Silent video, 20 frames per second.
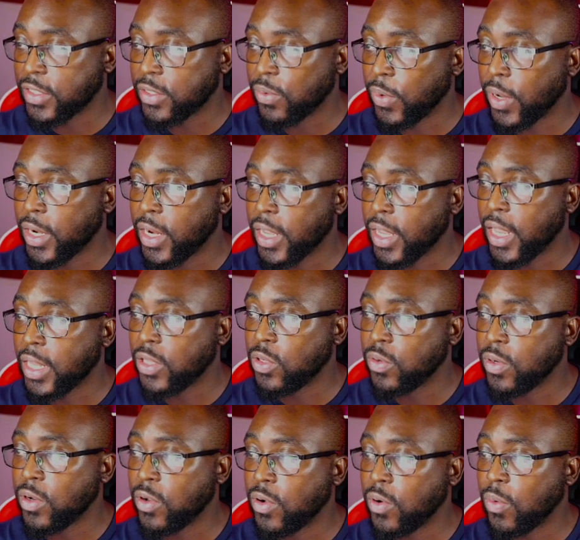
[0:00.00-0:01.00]
We're going to get to
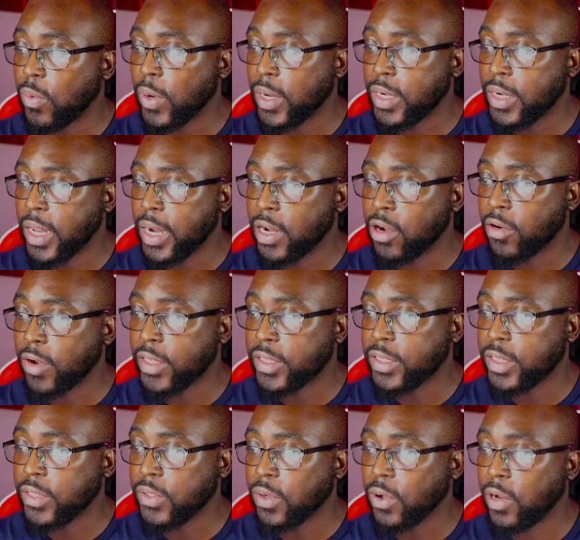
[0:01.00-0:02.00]
know what that grace
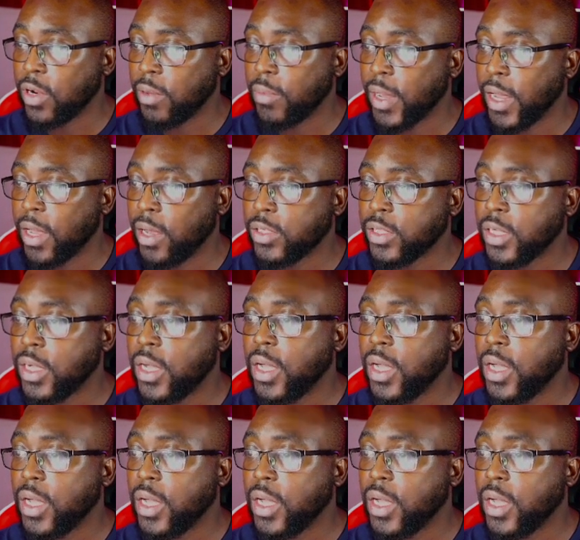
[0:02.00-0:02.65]
is all about.